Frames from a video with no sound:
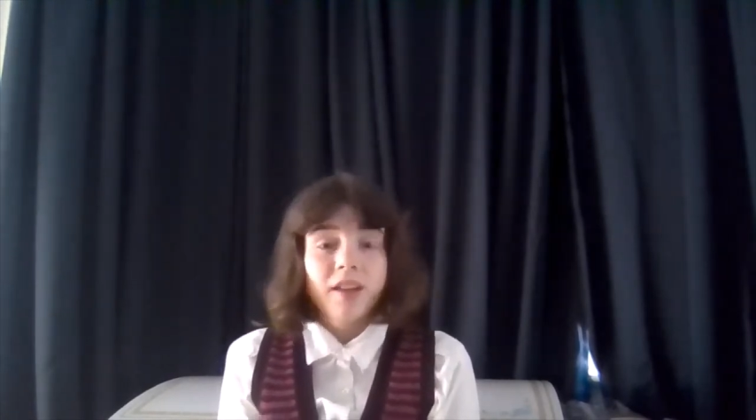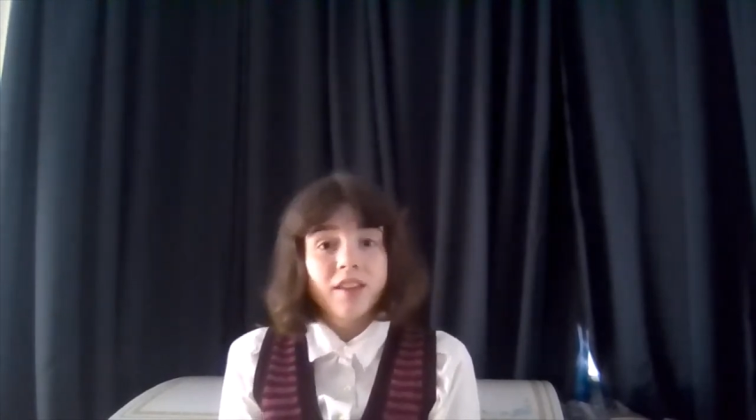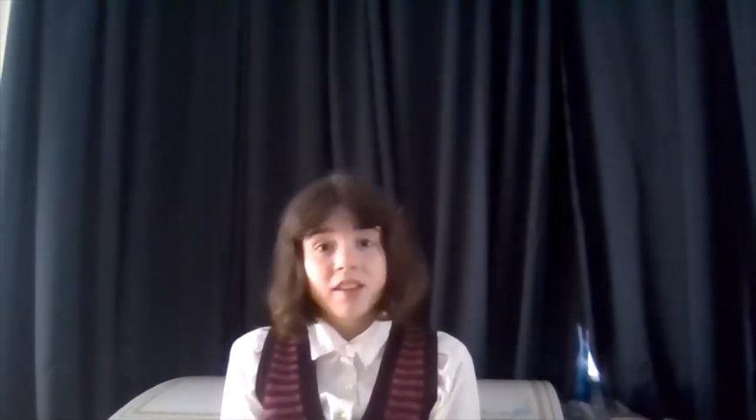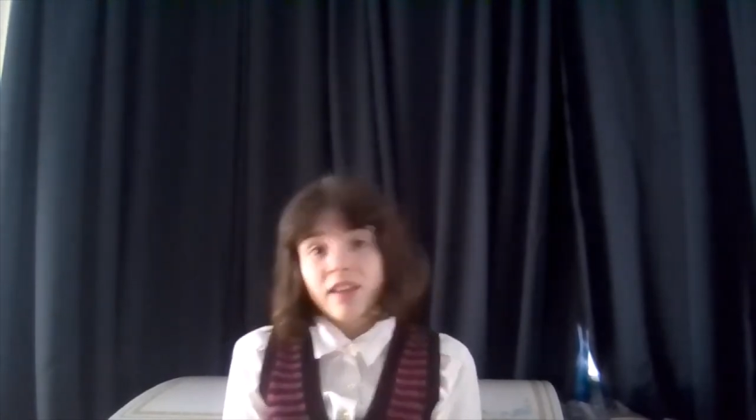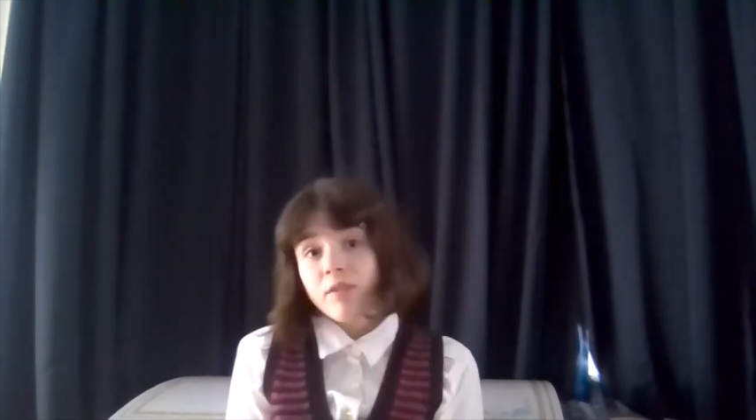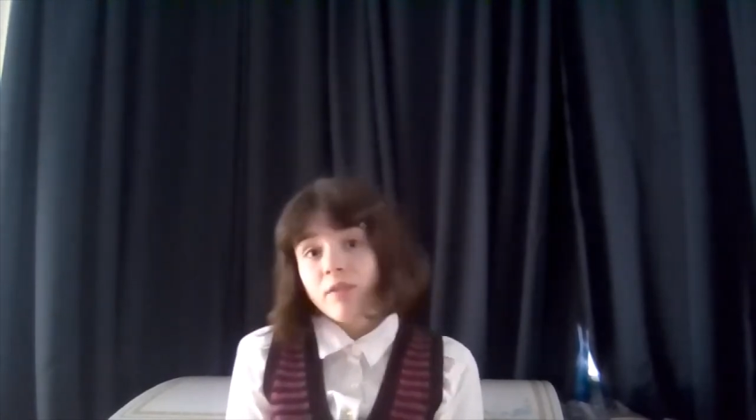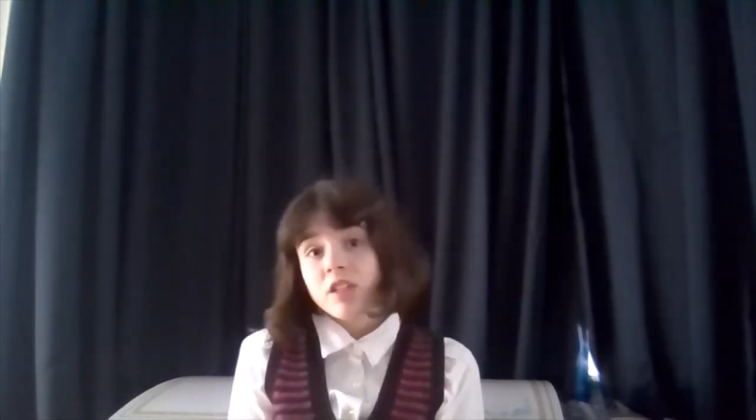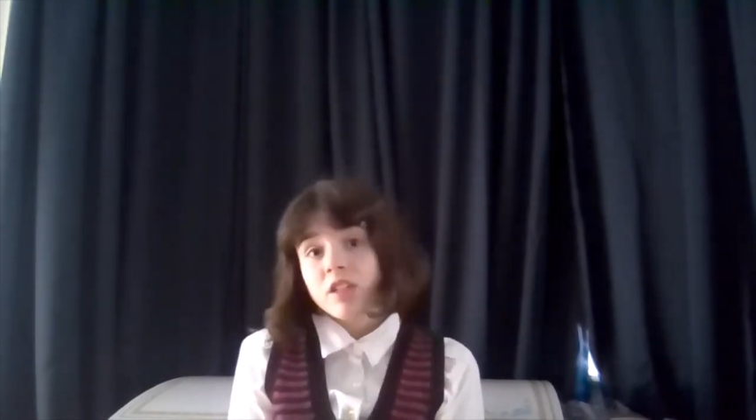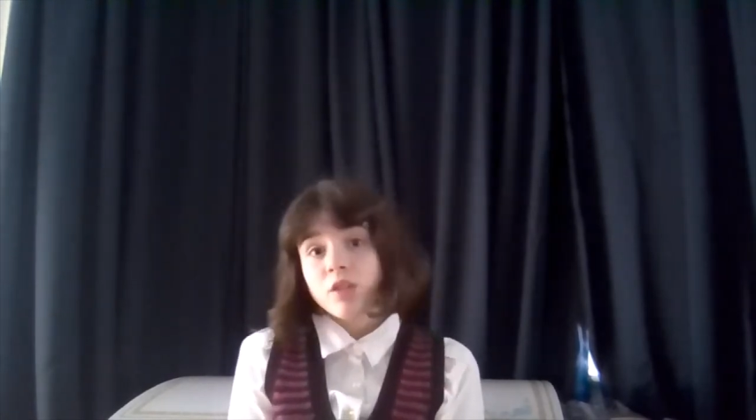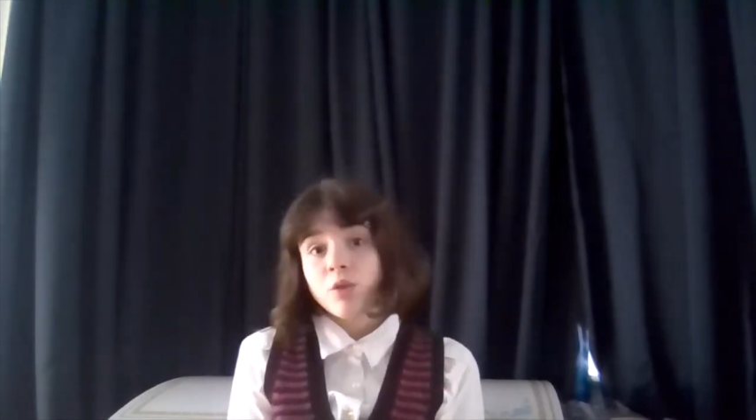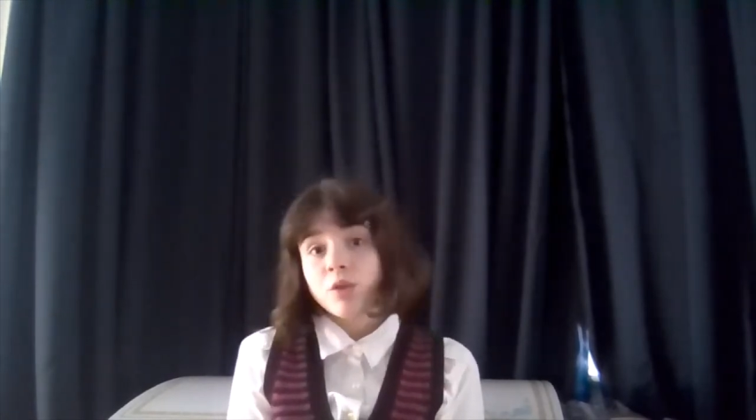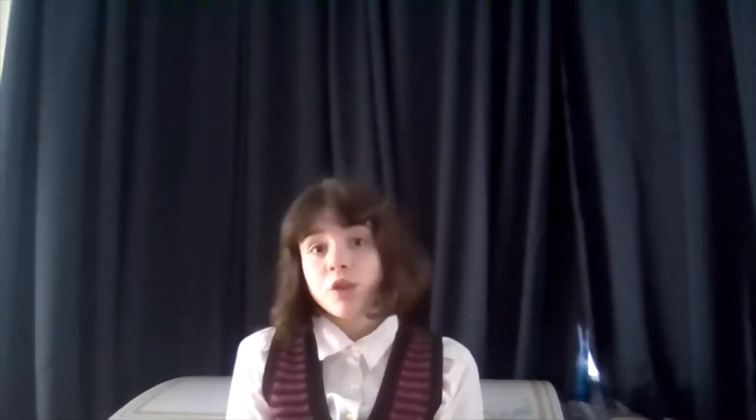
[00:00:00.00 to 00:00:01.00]
The 70s
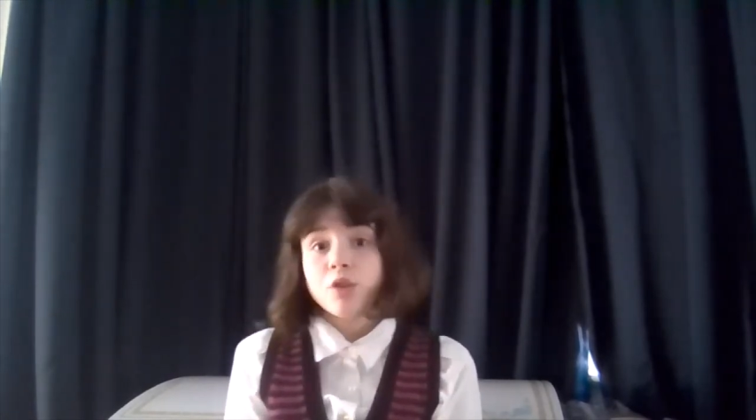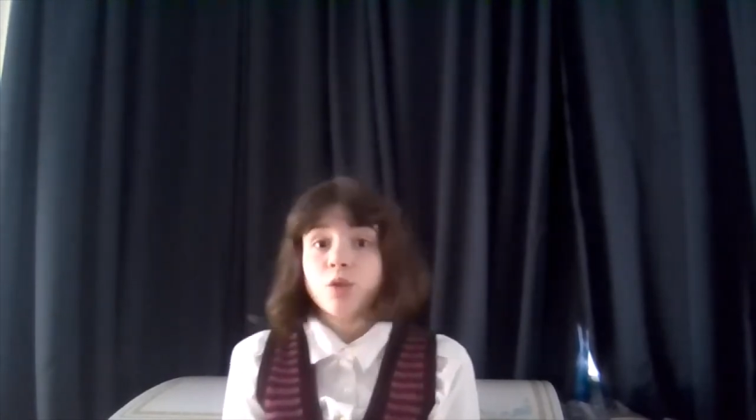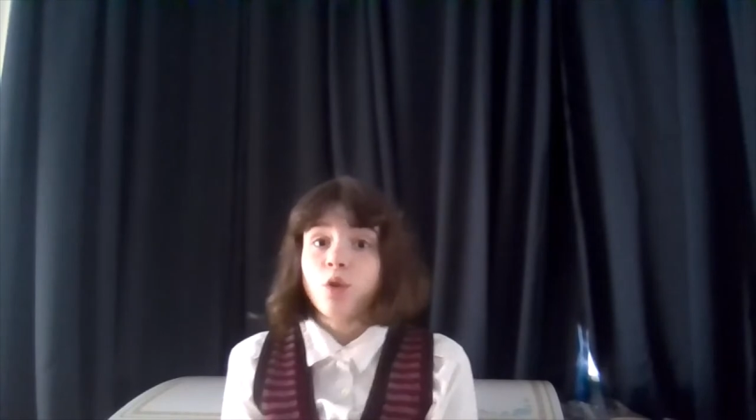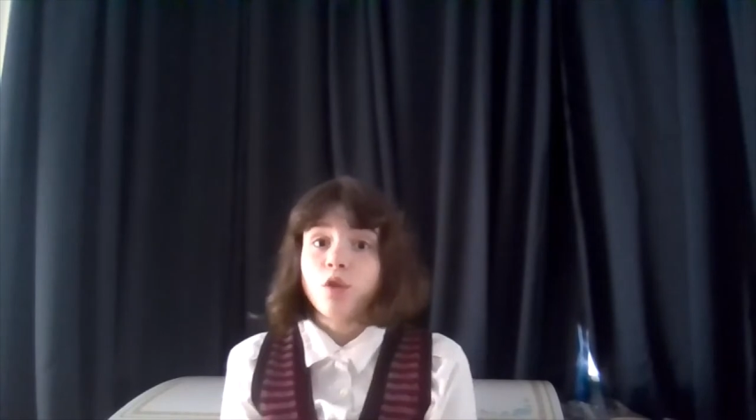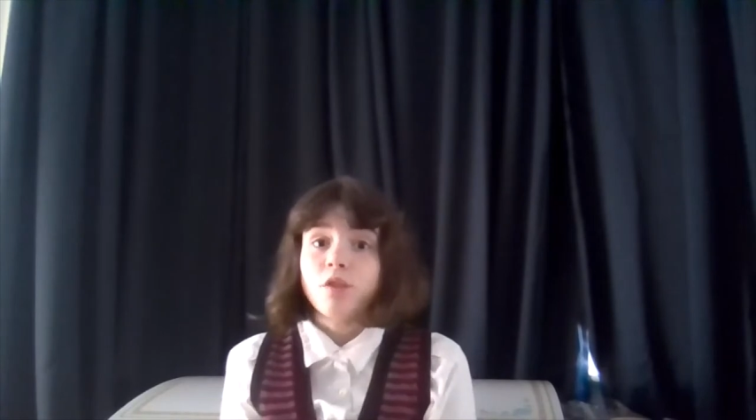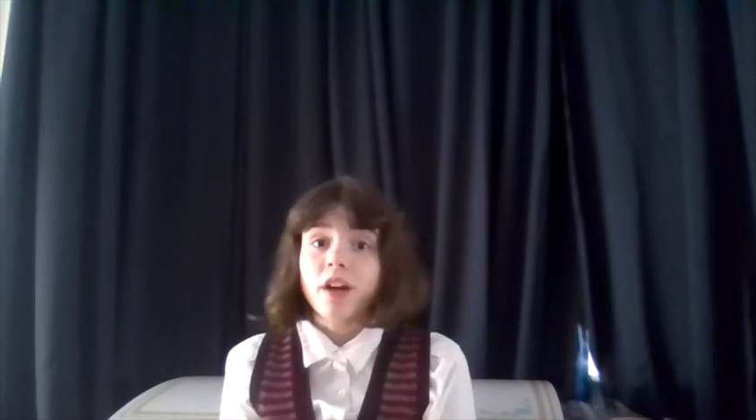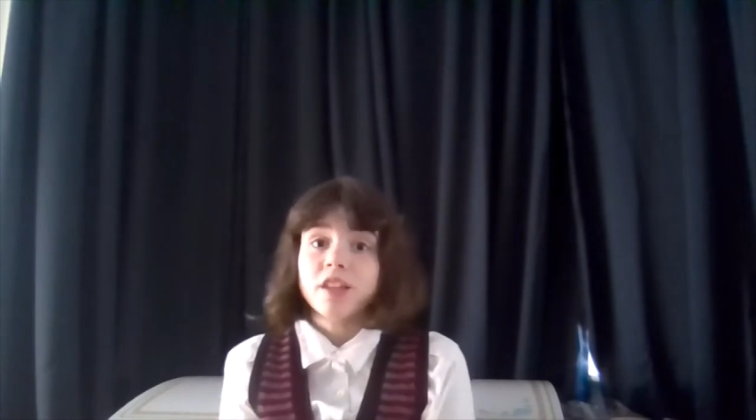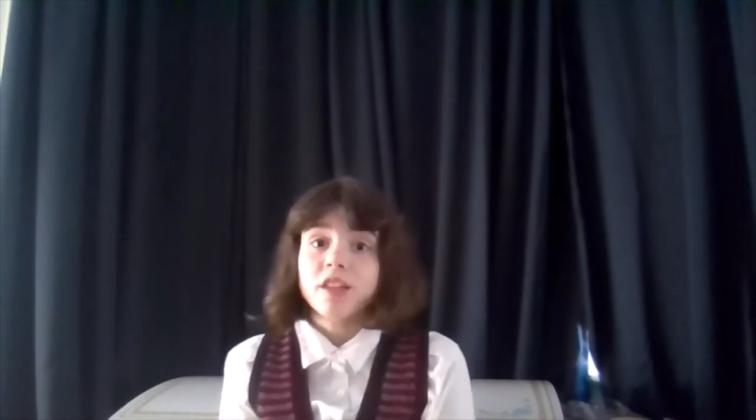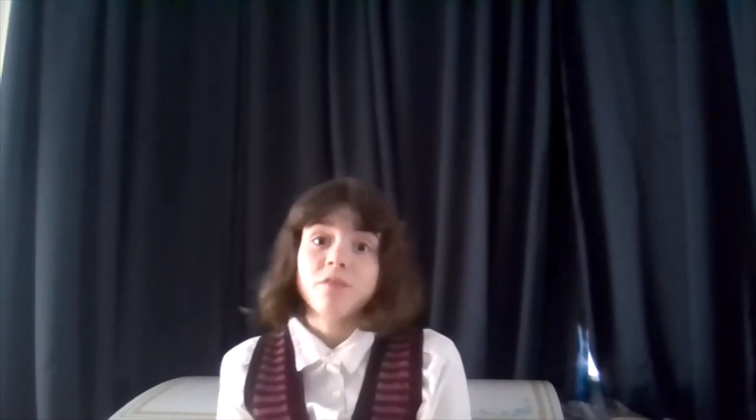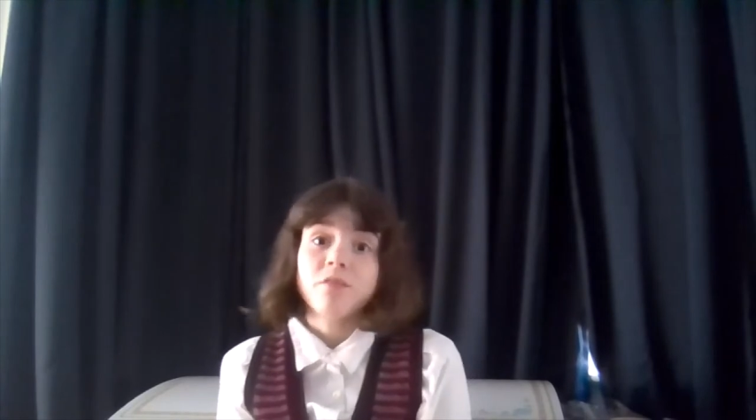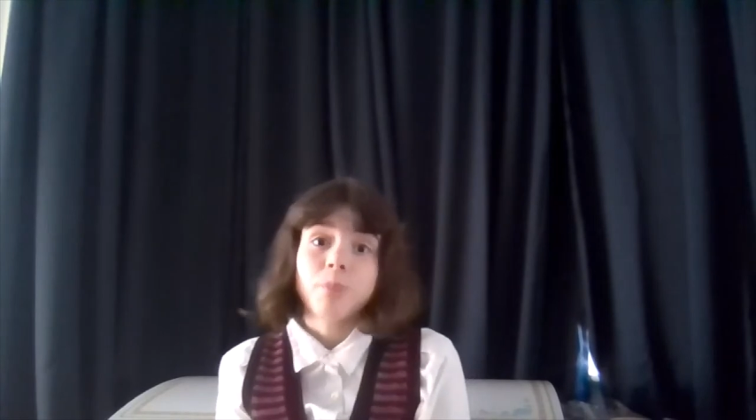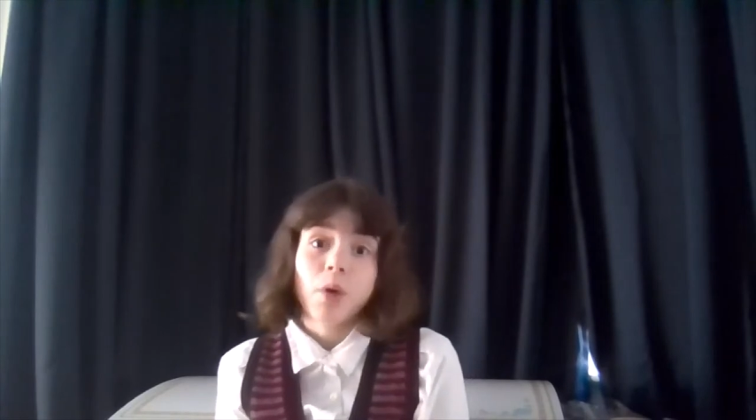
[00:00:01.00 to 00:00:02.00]
also saw the rise
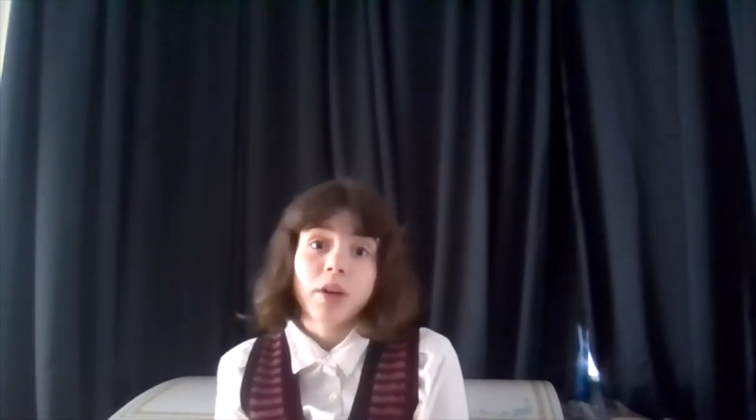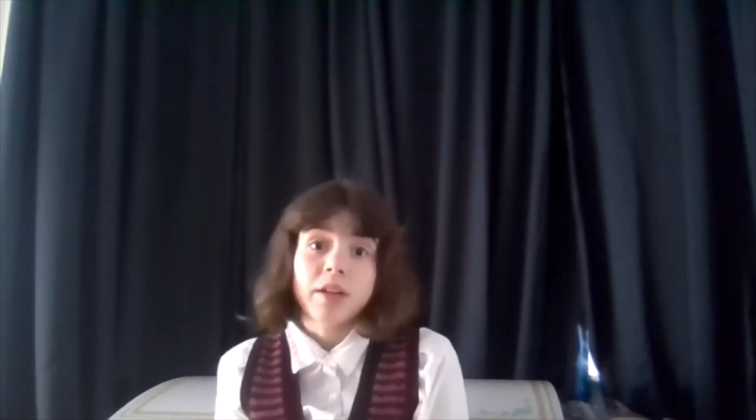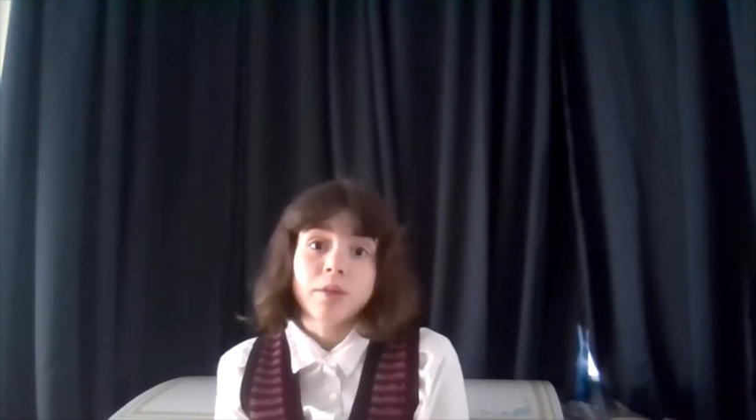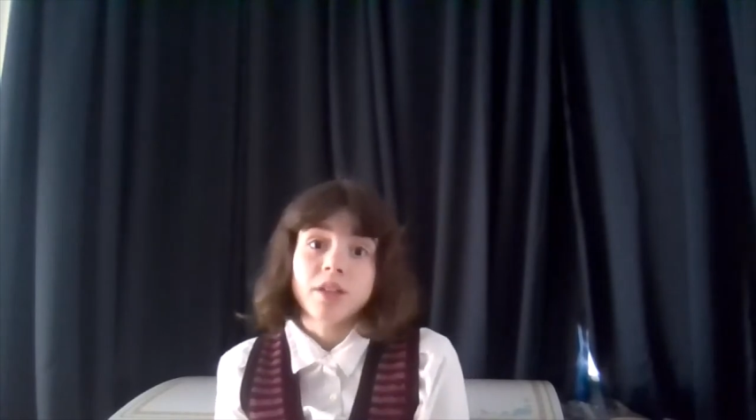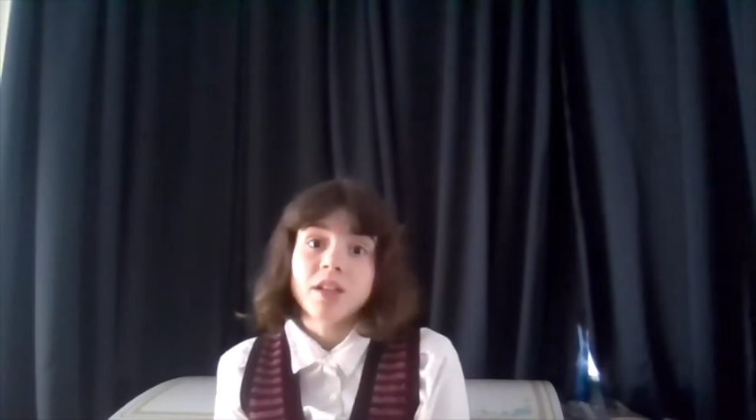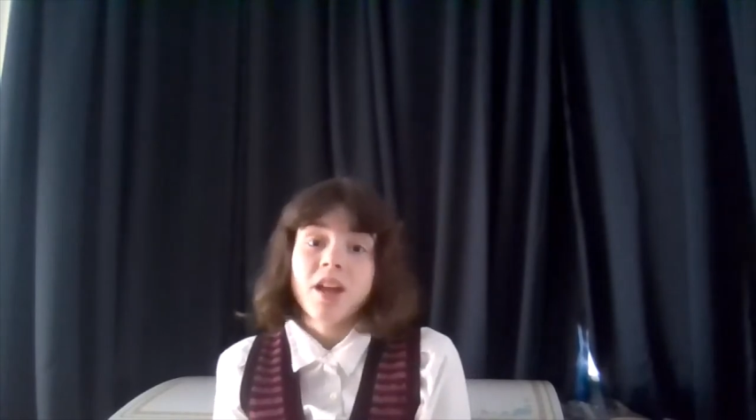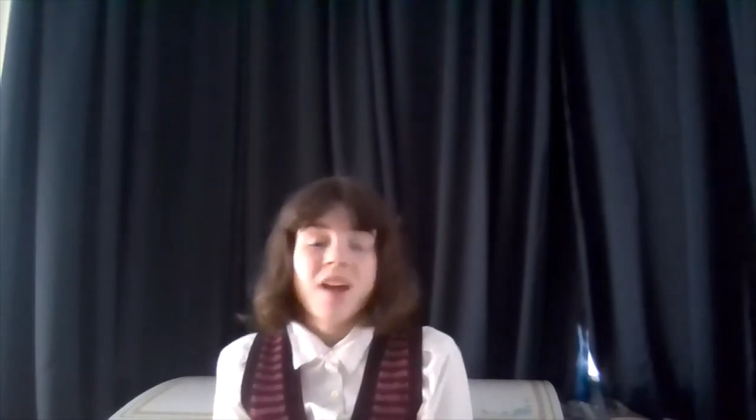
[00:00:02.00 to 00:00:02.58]
of Bollywood,